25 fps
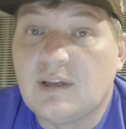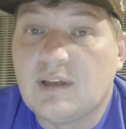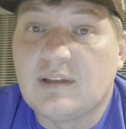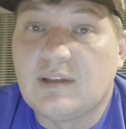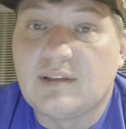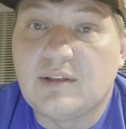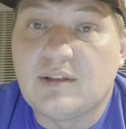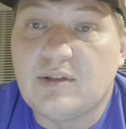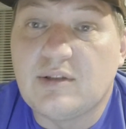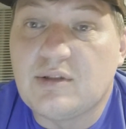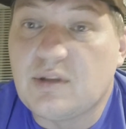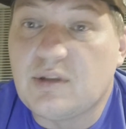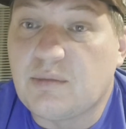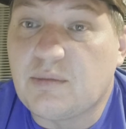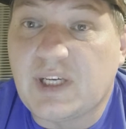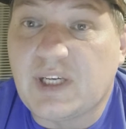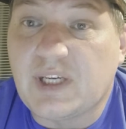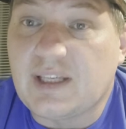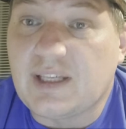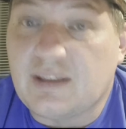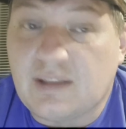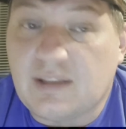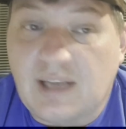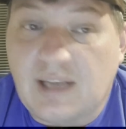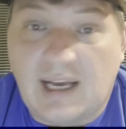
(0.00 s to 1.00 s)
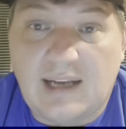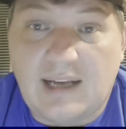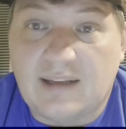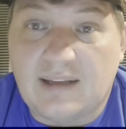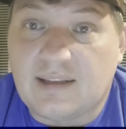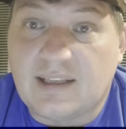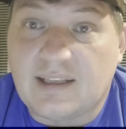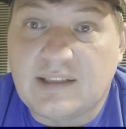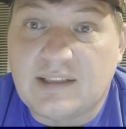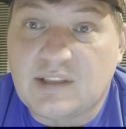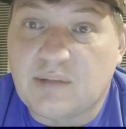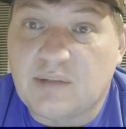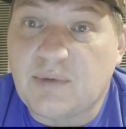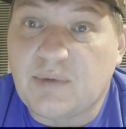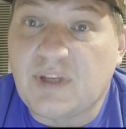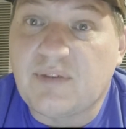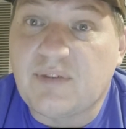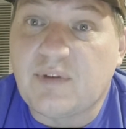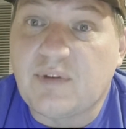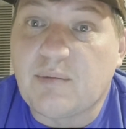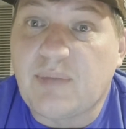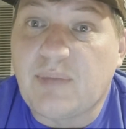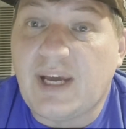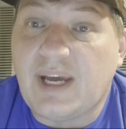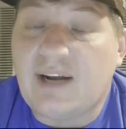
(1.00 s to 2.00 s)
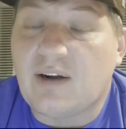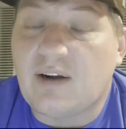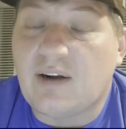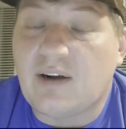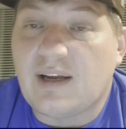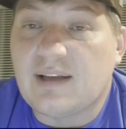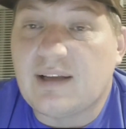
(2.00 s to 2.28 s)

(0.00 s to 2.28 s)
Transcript: You should be, they should be even better.